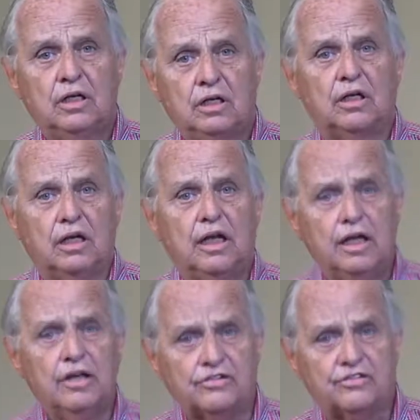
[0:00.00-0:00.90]
that
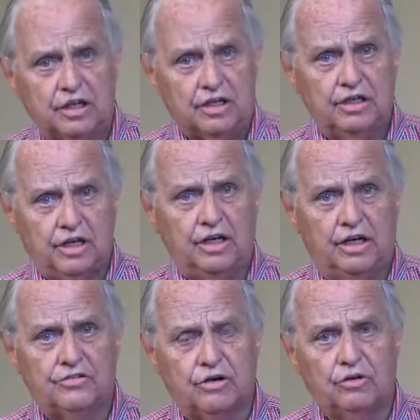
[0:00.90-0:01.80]
he has sinned in
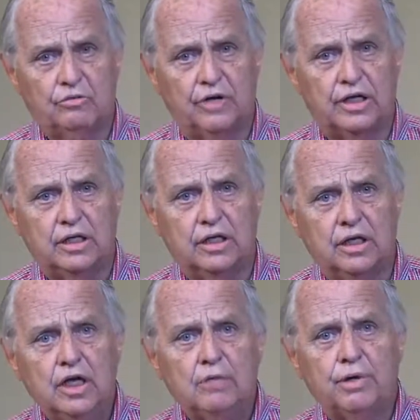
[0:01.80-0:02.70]
his own way.
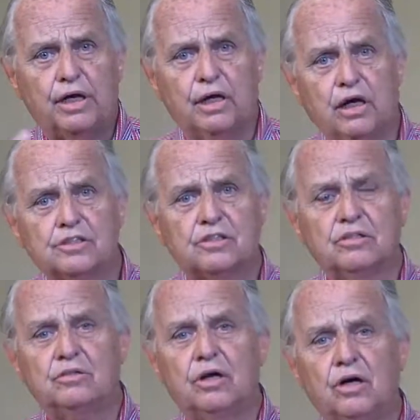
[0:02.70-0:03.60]
But he also
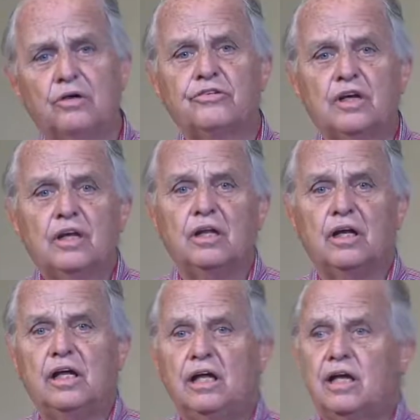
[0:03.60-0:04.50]
knows that
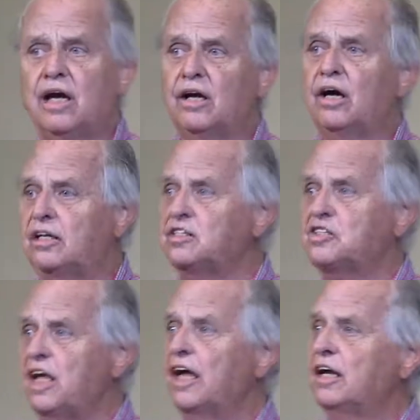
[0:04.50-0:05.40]
he cannot
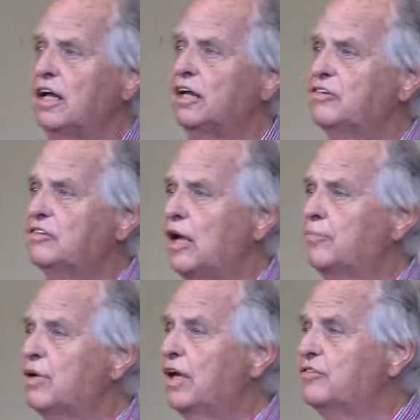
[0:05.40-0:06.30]
stand
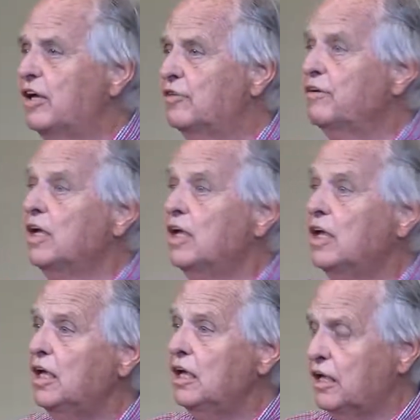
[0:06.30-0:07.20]
exempt as if
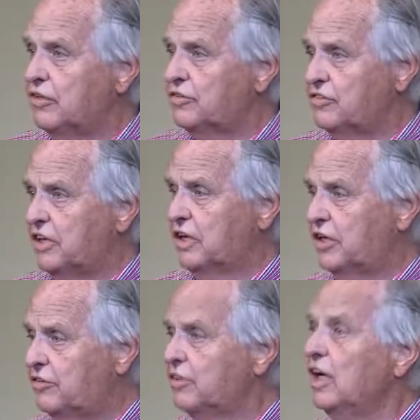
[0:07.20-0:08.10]
he is
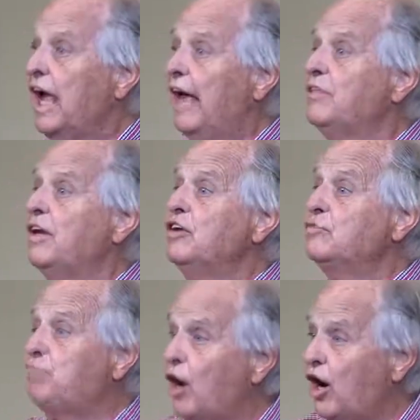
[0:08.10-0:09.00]
sinless, and that he's
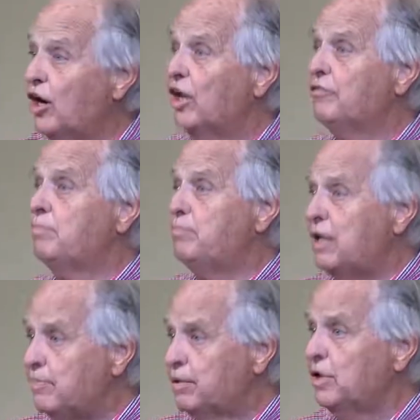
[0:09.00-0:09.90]
part of a
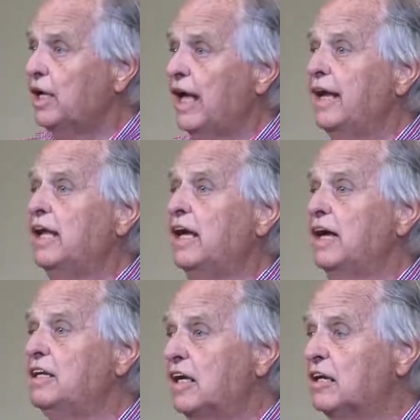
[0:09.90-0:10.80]
people, and he
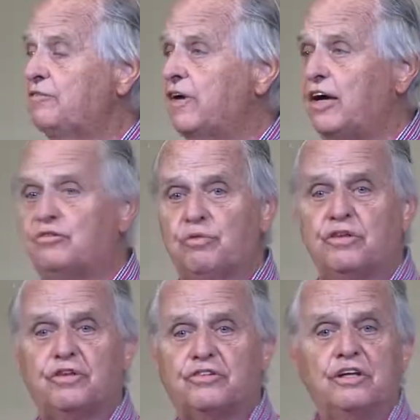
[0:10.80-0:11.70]
identifies
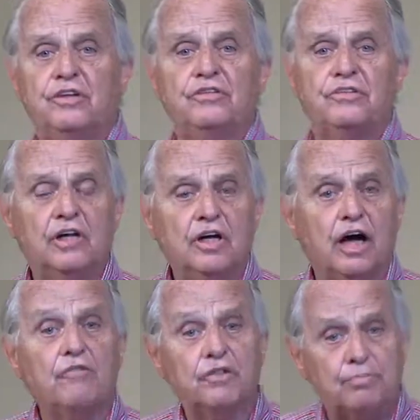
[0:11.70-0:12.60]
with the sins
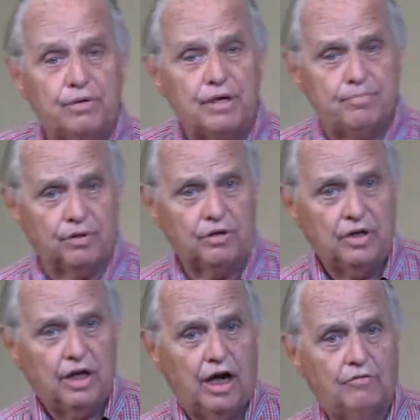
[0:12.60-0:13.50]
of the people
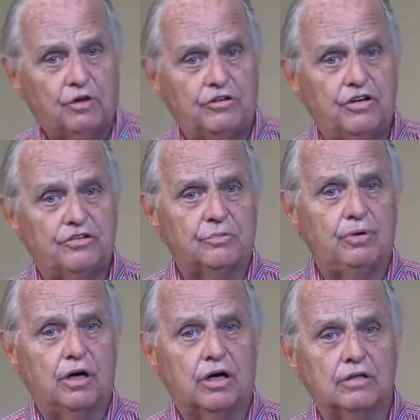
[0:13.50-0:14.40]
of which he's a
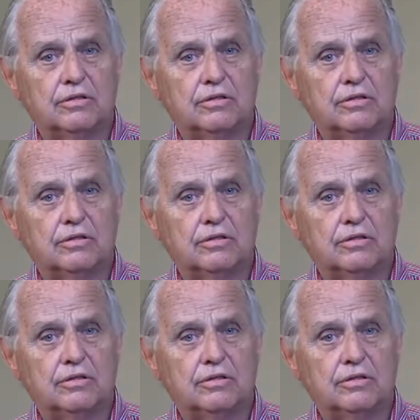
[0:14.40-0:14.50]
part.